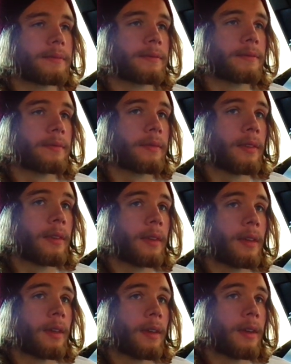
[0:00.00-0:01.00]

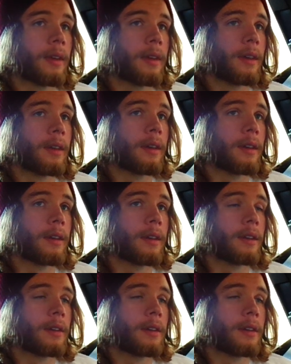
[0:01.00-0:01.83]
(no one is talking)